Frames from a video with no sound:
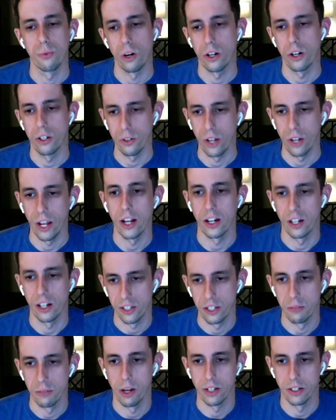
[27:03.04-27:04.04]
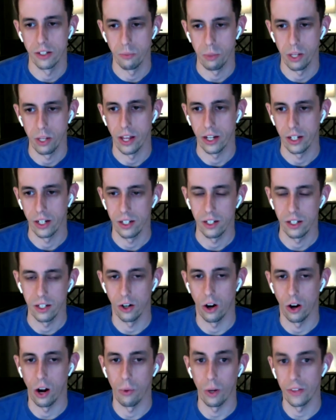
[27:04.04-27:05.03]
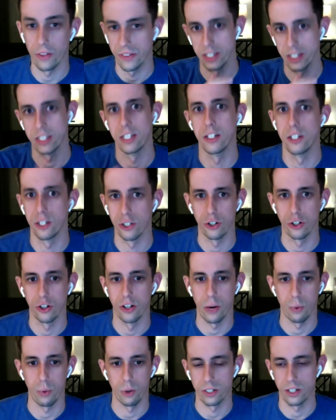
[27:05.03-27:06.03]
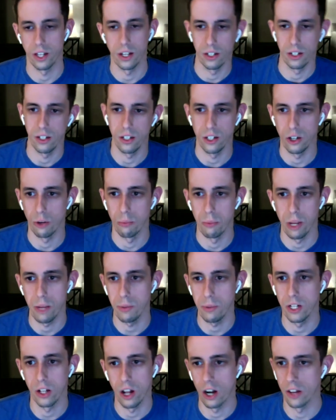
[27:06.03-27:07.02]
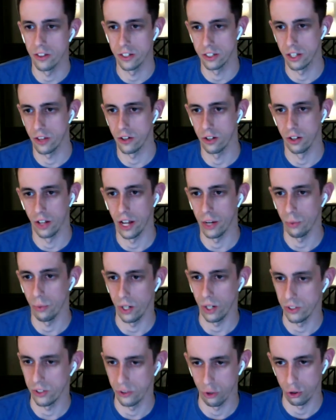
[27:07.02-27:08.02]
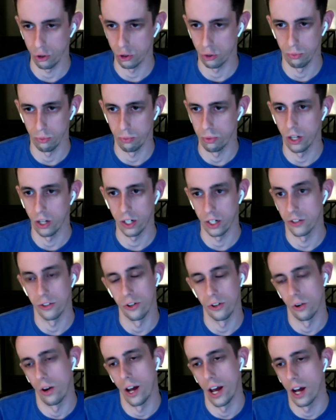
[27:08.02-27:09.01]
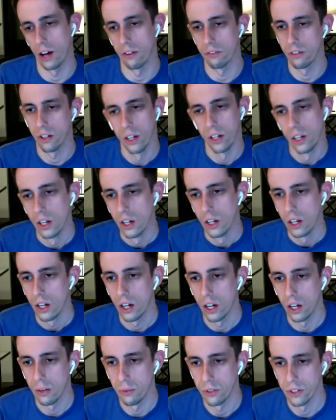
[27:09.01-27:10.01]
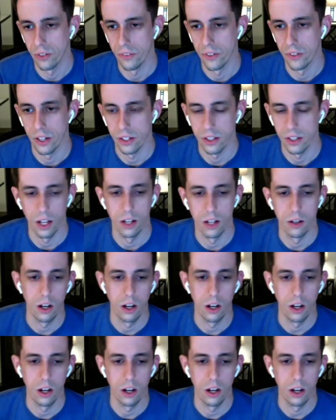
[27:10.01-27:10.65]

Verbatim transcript: you can customize it, be like, you know, I want these additional networks that, you know, maybe a lot of these other lightweight social plugins don't have. Or something like that.